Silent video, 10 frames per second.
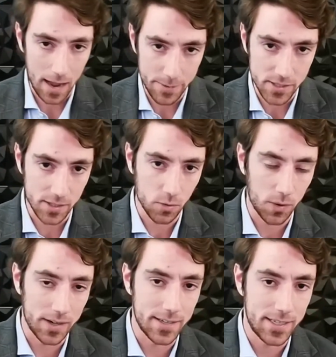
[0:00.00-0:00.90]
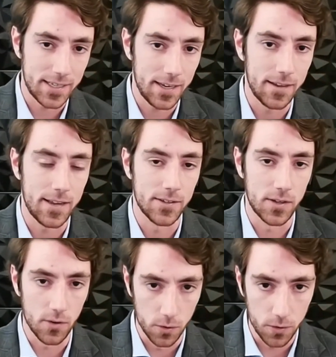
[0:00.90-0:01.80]
obviously 2019
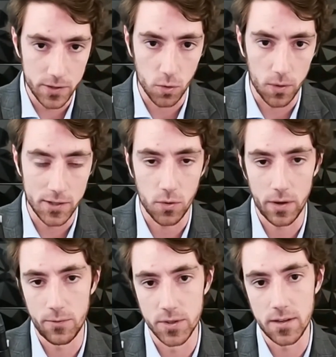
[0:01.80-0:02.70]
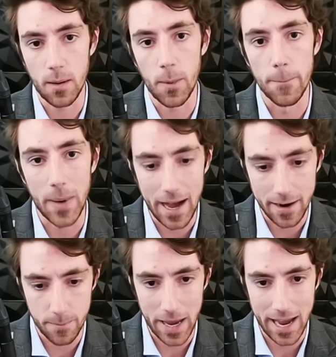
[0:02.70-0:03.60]
into early 2020 was a double
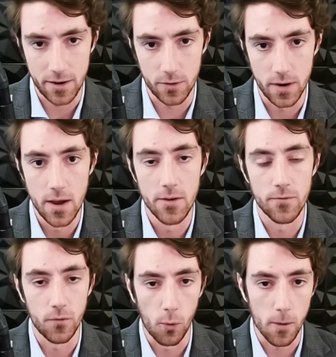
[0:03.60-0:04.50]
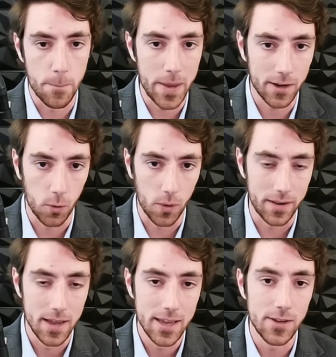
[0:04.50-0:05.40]
bottom pattern for
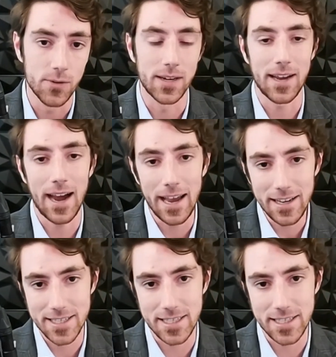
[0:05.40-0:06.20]
Bitcoin, you could kind of